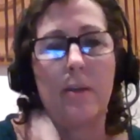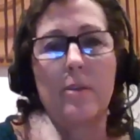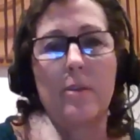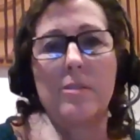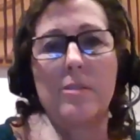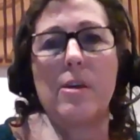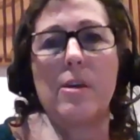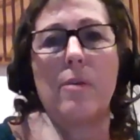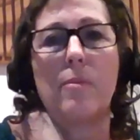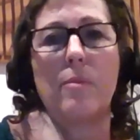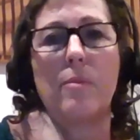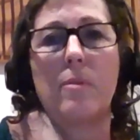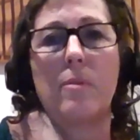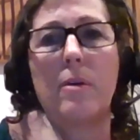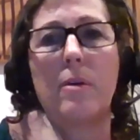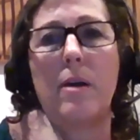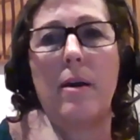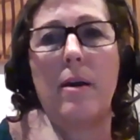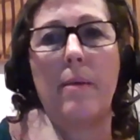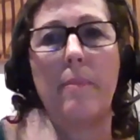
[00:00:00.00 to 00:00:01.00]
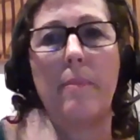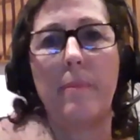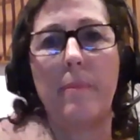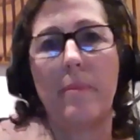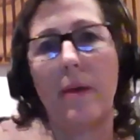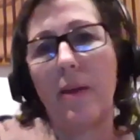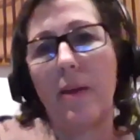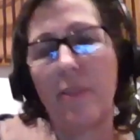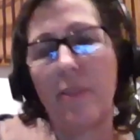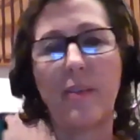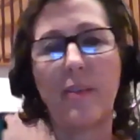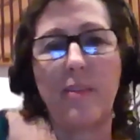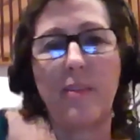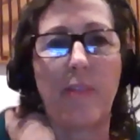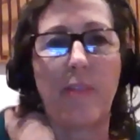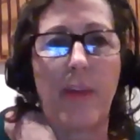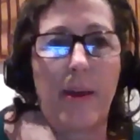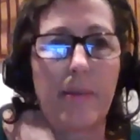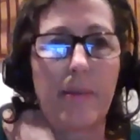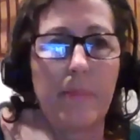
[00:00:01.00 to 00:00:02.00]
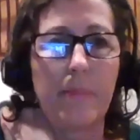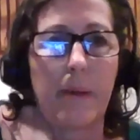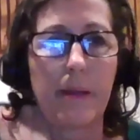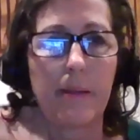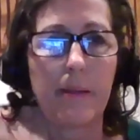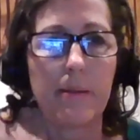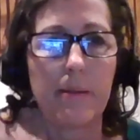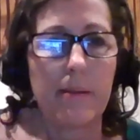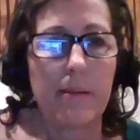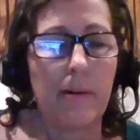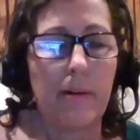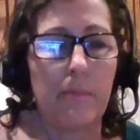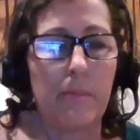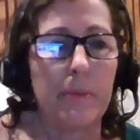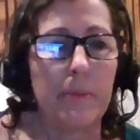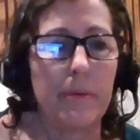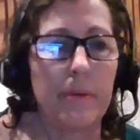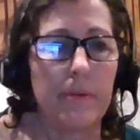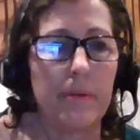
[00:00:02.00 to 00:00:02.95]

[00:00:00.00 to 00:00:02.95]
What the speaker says: So I think that might help